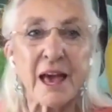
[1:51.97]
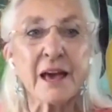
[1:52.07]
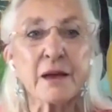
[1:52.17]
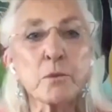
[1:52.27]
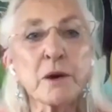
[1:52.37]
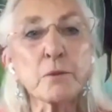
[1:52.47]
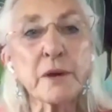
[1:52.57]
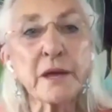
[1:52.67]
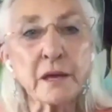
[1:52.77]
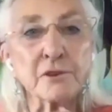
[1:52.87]
And when
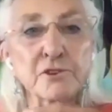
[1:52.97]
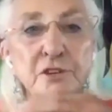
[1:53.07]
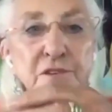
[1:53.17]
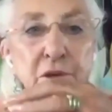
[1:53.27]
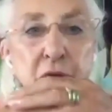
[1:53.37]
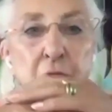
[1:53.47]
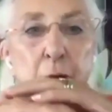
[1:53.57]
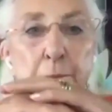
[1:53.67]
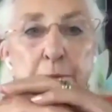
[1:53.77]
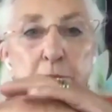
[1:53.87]
we just
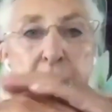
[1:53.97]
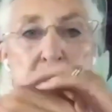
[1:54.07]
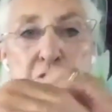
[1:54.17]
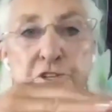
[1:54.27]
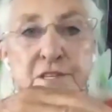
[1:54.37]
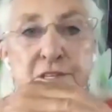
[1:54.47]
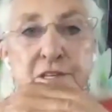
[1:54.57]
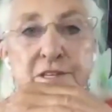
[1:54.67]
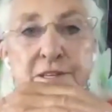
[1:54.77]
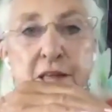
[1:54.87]
cup your hand, just
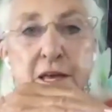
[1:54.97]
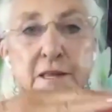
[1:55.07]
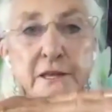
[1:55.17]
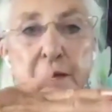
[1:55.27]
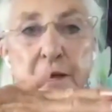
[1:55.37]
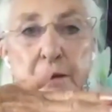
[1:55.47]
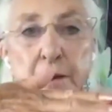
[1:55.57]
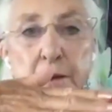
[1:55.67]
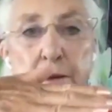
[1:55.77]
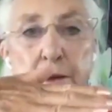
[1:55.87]
slightly,
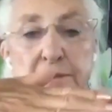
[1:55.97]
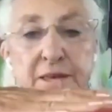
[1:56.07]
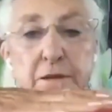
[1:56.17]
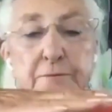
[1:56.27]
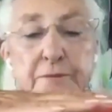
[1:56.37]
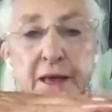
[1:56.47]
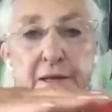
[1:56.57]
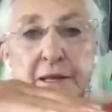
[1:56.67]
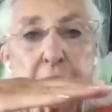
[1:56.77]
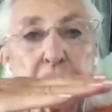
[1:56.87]
instead of
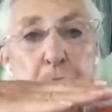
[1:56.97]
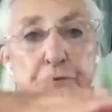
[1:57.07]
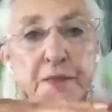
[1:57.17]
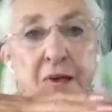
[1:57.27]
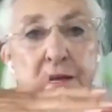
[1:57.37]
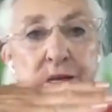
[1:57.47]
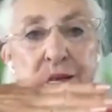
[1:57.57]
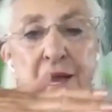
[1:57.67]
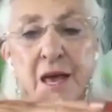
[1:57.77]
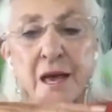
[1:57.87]
flattening it, if you flatten
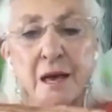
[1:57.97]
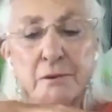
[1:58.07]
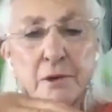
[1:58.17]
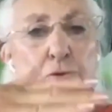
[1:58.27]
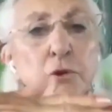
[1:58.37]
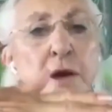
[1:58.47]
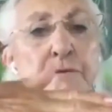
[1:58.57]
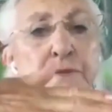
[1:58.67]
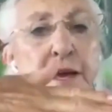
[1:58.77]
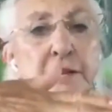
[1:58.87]
it, try
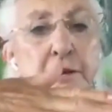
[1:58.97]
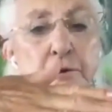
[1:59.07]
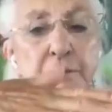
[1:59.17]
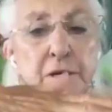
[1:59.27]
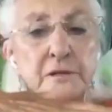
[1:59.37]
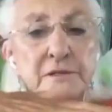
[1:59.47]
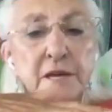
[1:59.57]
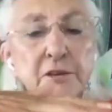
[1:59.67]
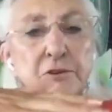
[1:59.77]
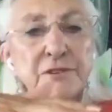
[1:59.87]
flattening your fingers.
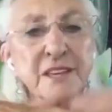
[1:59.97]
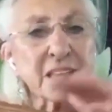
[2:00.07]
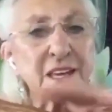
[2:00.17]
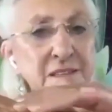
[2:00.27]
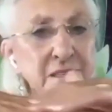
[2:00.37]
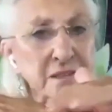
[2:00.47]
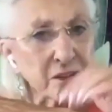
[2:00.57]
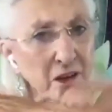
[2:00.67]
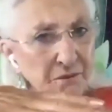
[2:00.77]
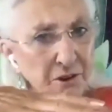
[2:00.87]
And you see, it's
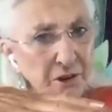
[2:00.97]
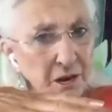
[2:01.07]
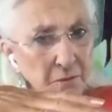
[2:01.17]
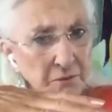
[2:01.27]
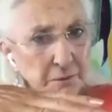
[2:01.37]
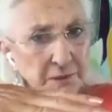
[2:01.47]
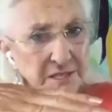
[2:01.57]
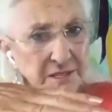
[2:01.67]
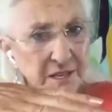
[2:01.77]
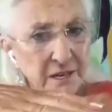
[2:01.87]
not very comfortable,
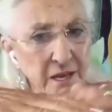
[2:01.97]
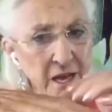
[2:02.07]
is it?